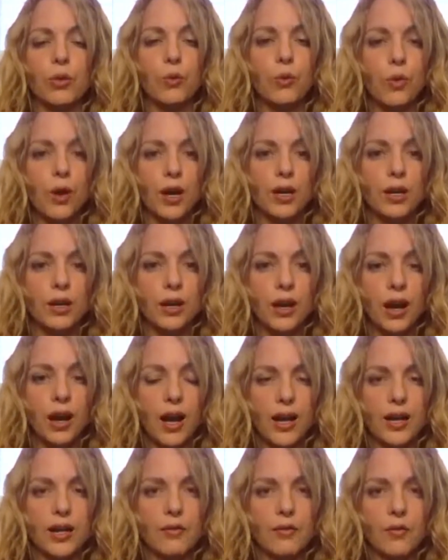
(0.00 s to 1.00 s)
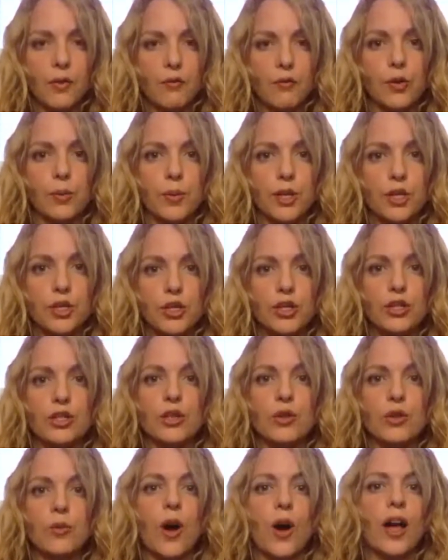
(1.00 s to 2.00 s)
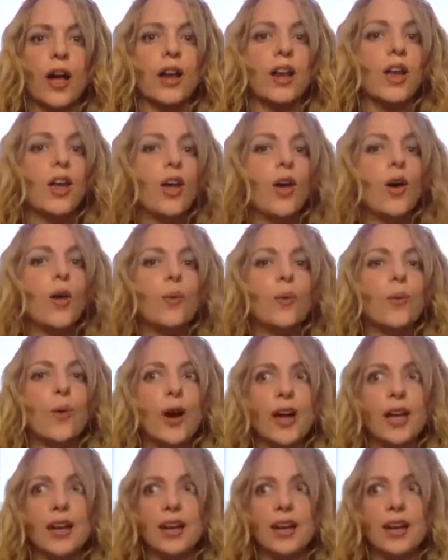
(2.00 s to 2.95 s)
What kind of information do you want? What